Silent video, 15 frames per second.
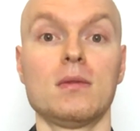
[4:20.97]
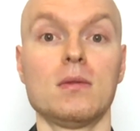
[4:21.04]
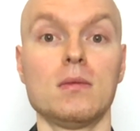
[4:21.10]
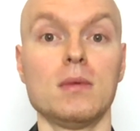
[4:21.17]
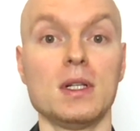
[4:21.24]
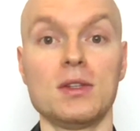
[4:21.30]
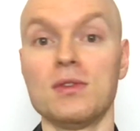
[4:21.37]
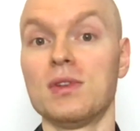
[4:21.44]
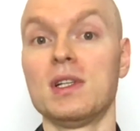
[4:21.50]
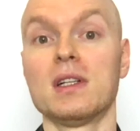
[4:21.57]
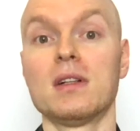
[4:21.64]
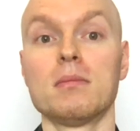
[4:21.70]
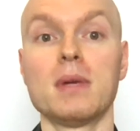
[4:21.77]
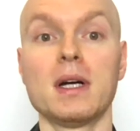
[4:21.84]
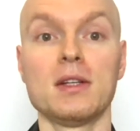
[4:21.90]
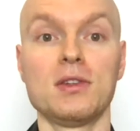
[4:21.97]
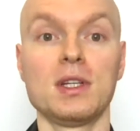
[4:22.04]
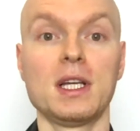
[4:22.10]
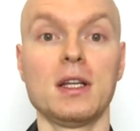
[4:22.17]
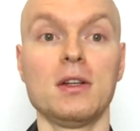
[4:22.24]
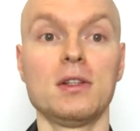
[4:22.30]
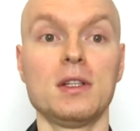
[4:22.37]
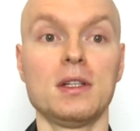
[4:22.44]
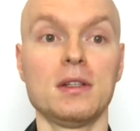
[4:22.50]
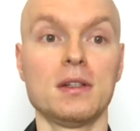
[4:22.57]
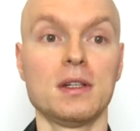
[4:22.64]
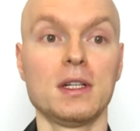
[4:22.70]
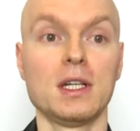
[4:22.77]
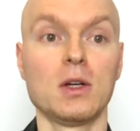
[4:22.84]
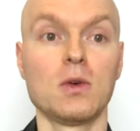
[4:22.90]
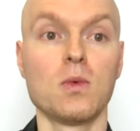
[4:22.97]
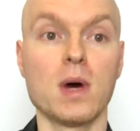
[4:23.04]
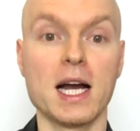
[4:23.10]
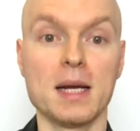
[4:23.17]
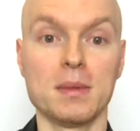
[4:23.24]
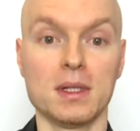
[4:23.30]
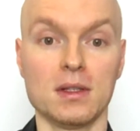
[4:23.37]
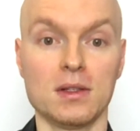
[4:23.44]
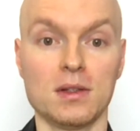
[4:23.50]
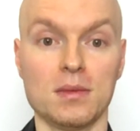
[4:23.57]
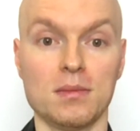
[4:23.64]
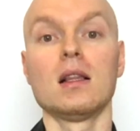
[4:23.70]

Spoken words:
with New Zealand biosecurity requirements.